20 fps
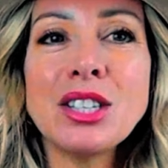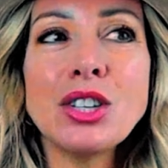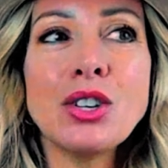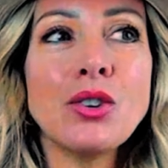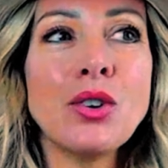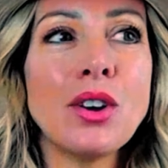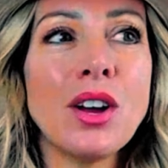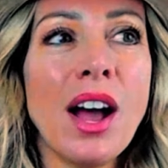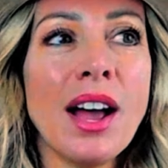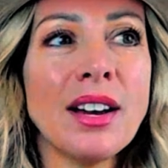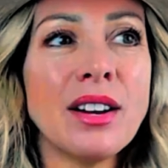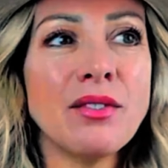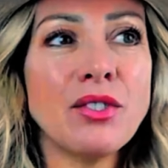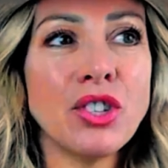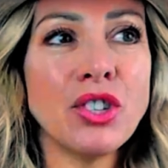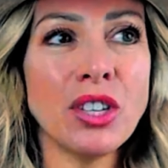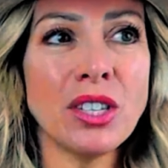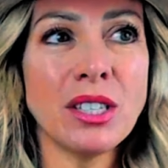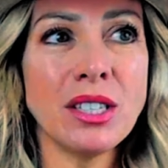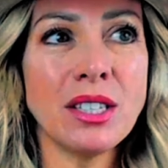you know, kind of
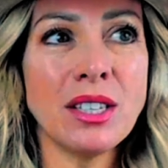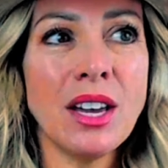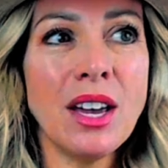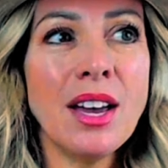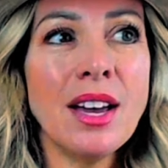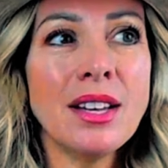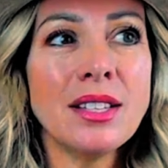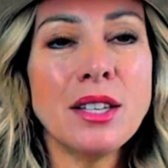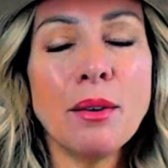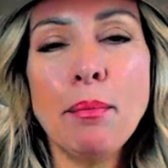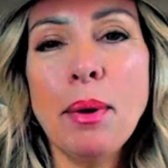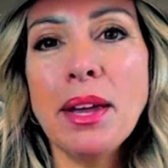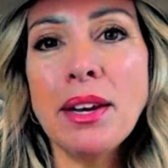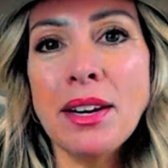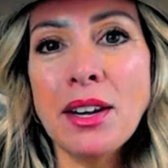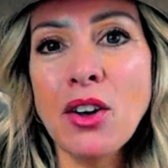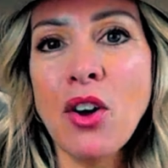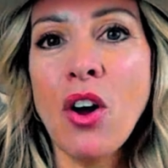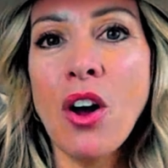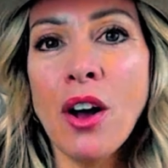just
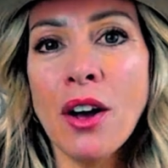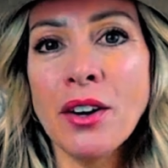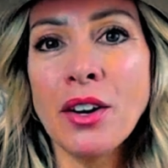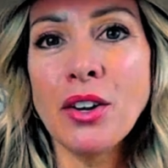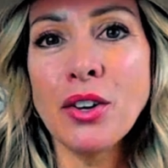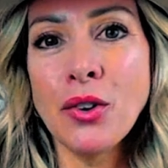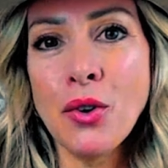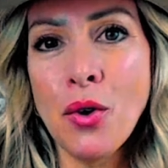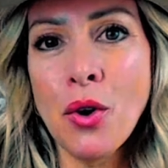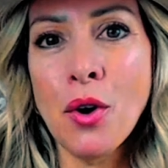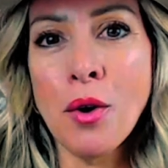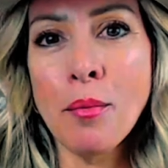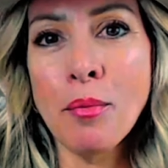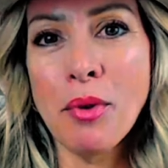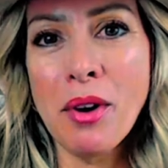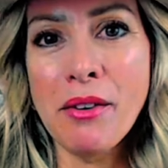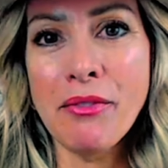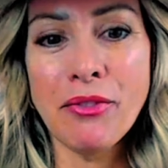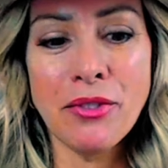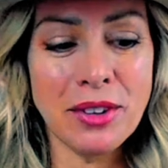depending on your
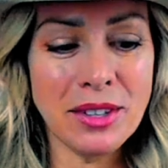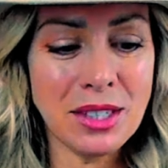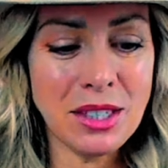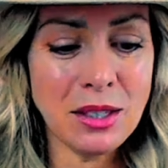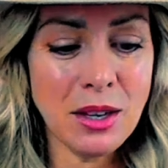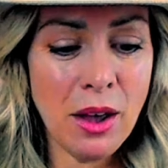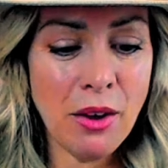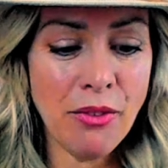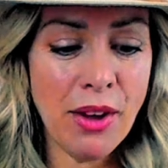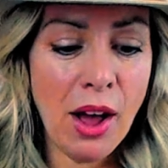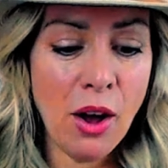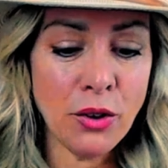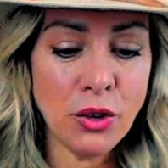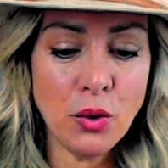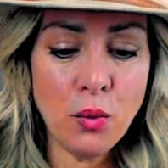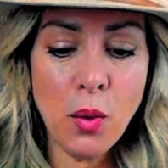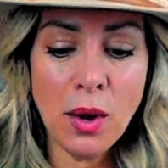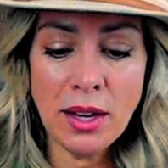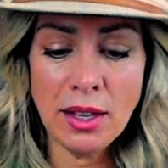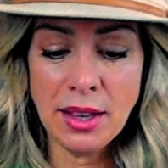preference of how
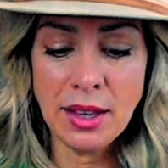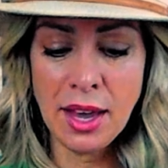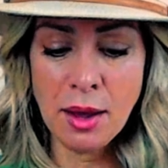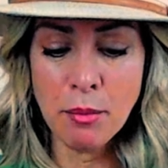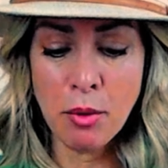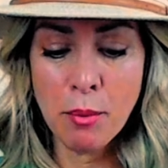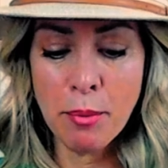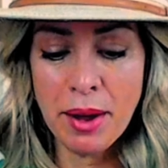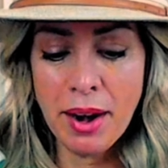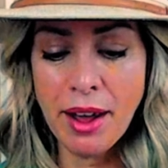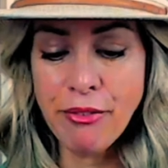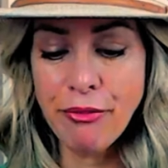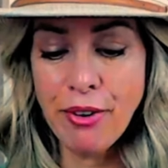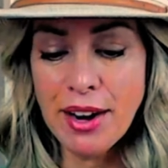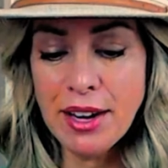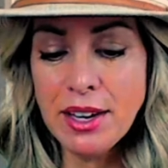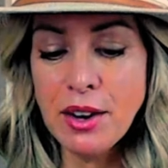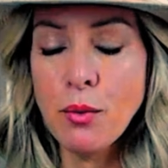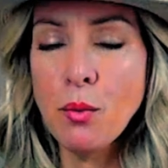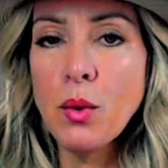you want to label. But I
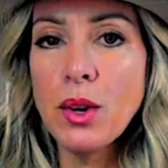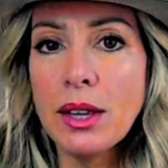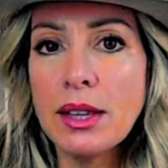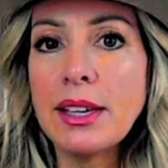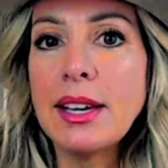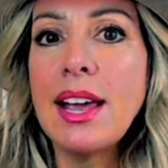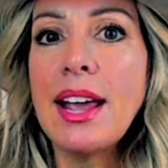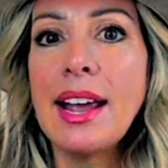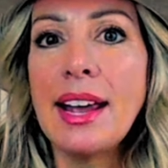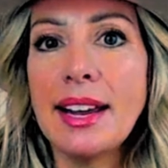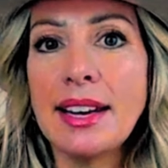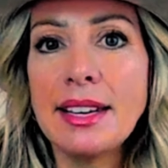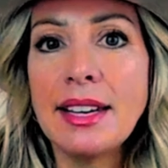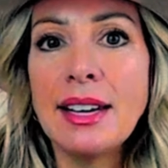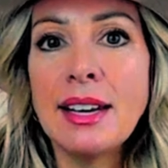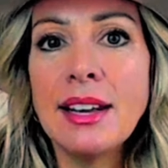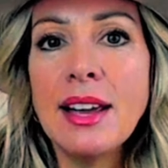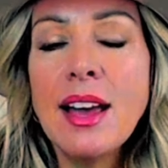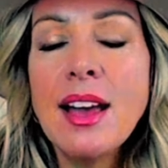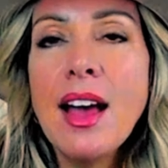find it really
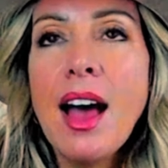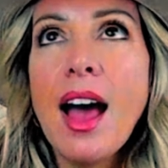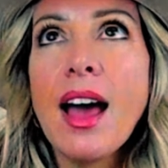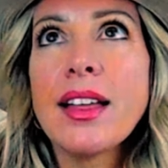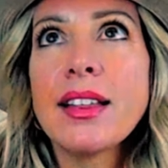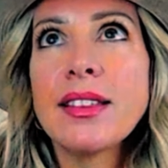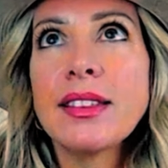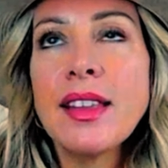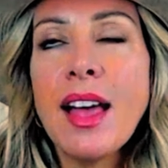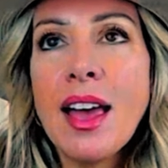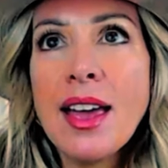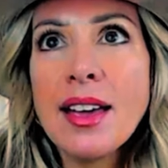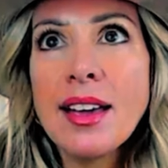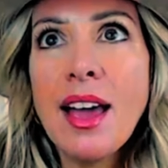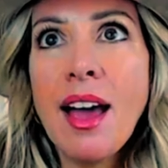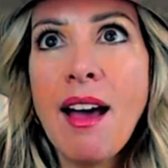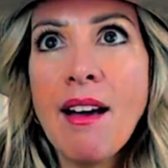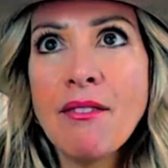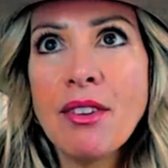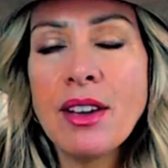handy. I like
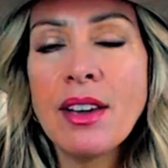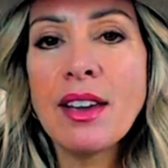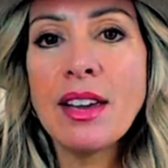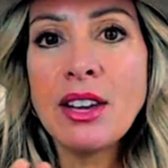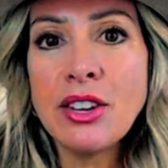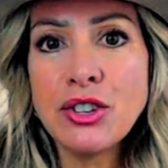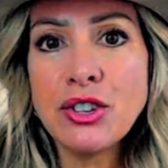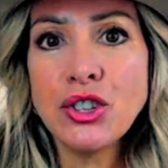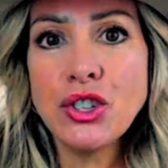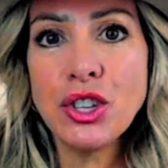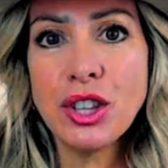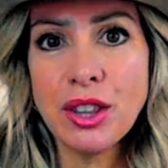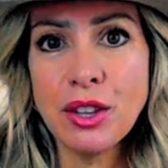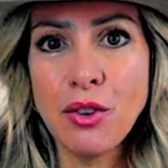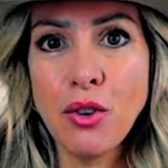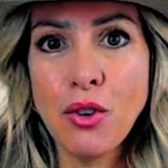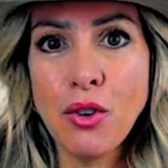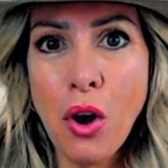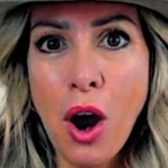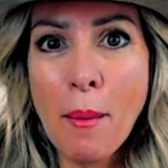having each
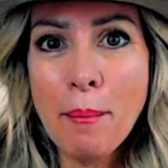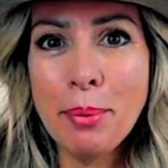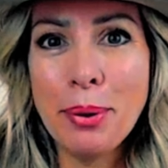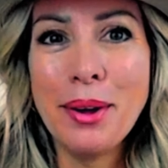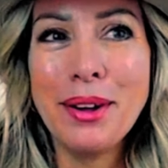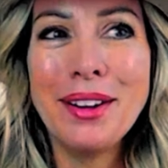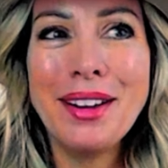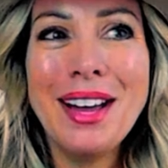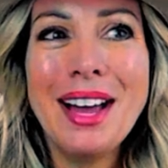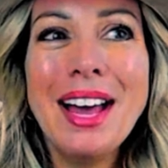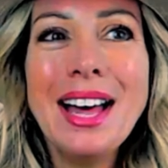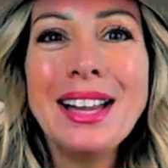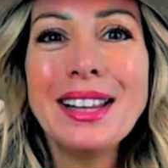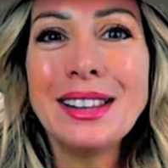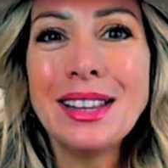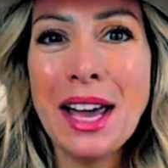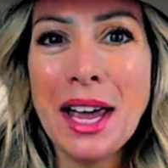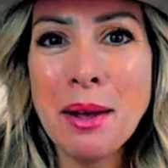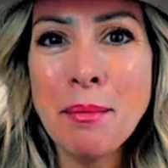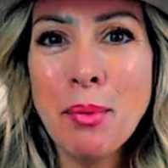crop
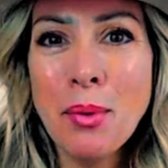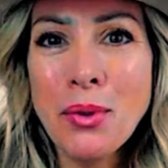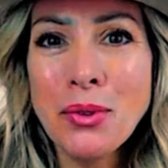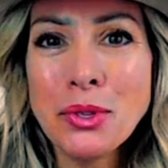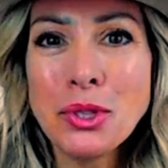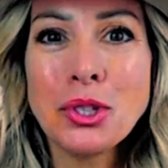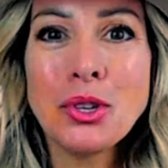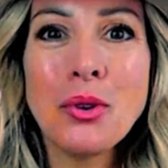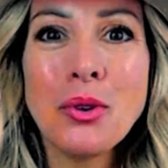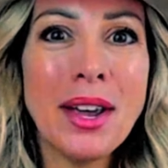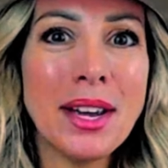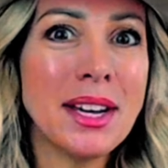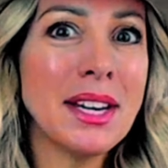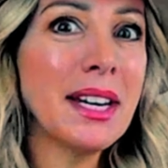labeled so I can